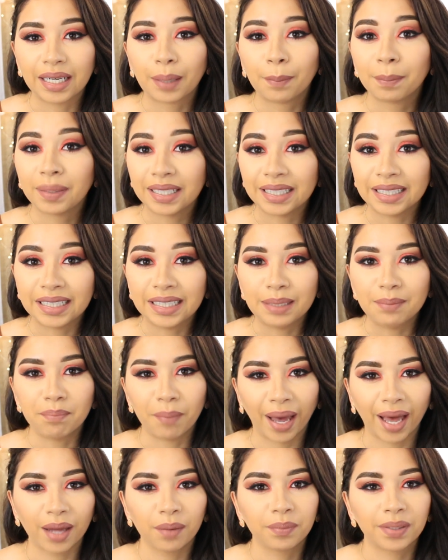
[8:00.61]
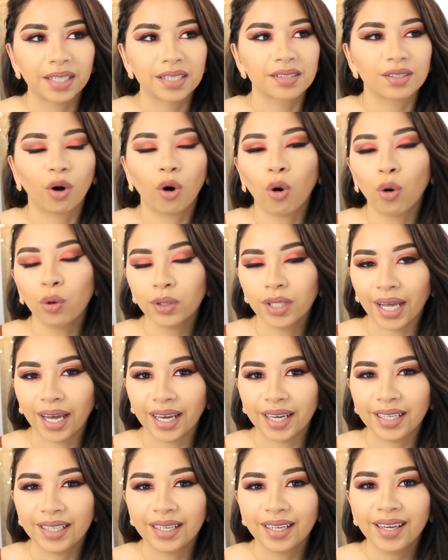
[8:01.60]
completely matte, because the whole
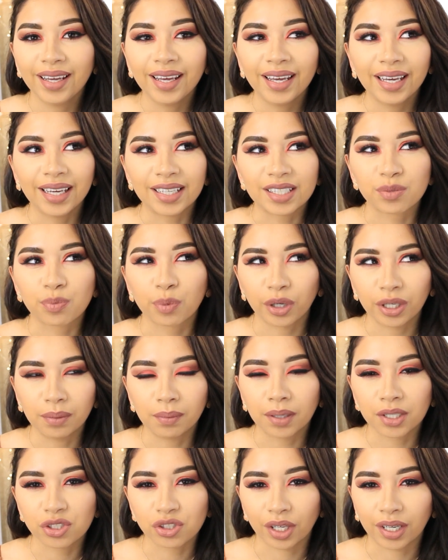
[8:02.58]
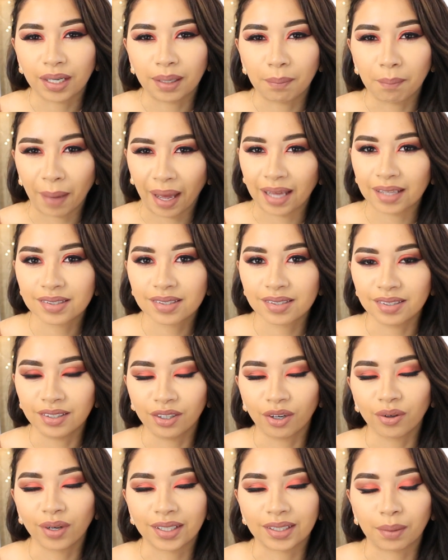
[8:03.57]
line is pretty much like matte, you
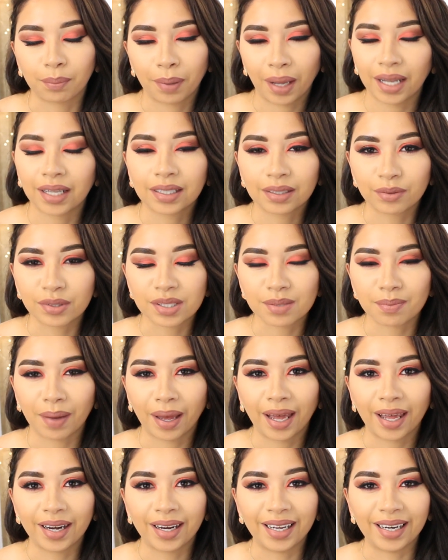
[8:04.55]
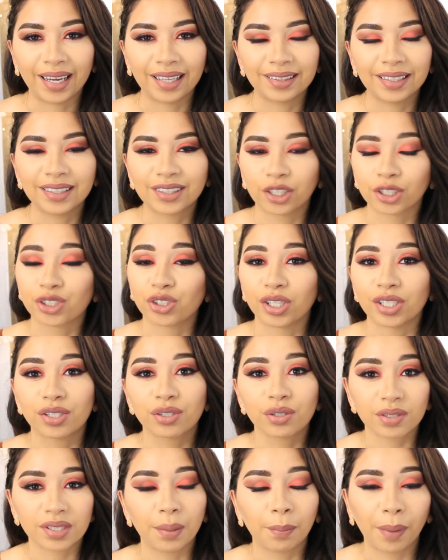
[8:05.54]
know, like the palette was matte, and I think their
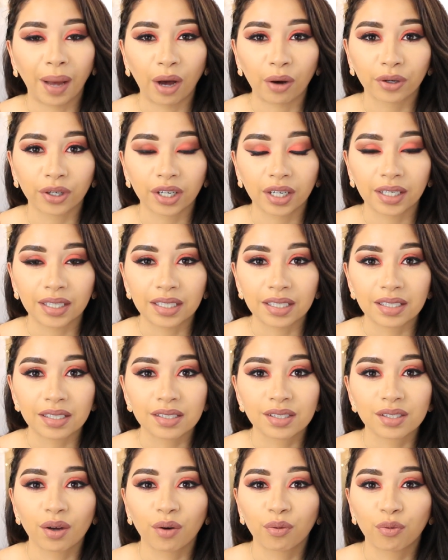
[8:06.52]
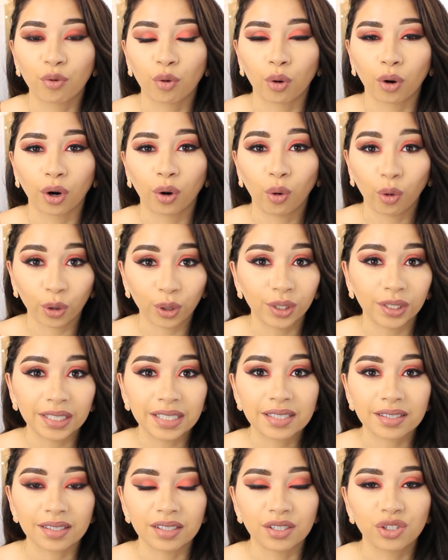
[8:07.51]
translucent powder is for
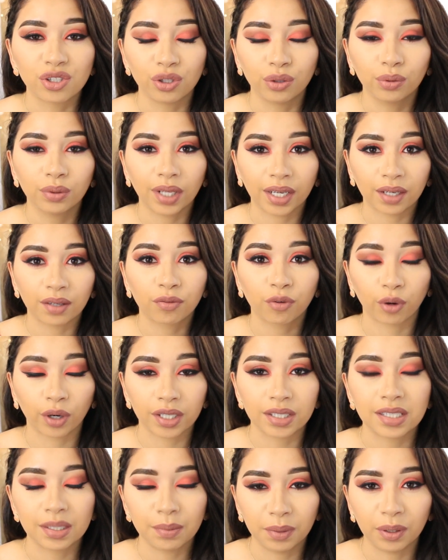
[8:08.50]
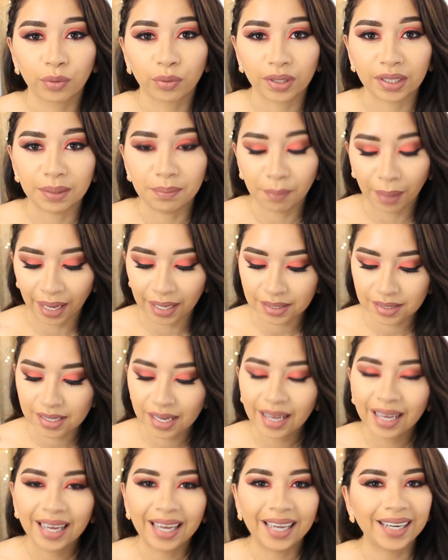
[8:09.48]
oily skin too, like for it to be really matte.
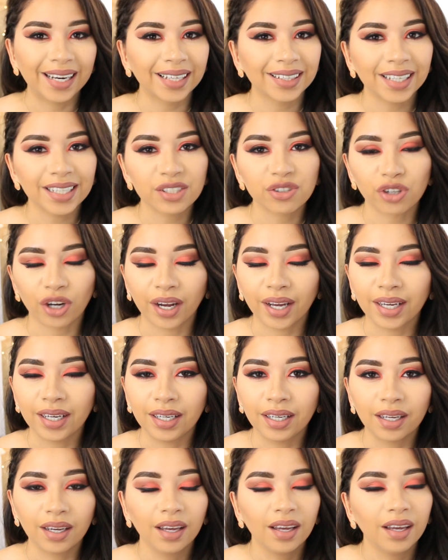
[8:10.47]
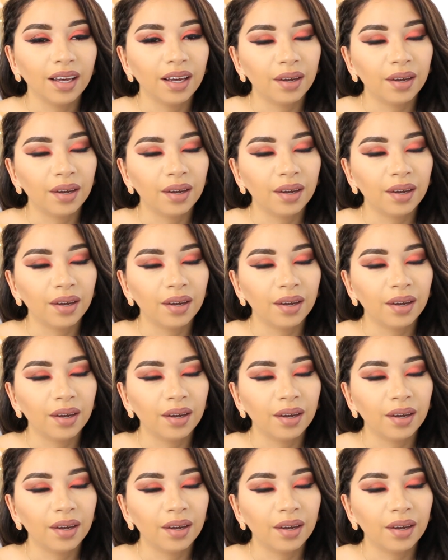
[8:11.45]
And I like trying,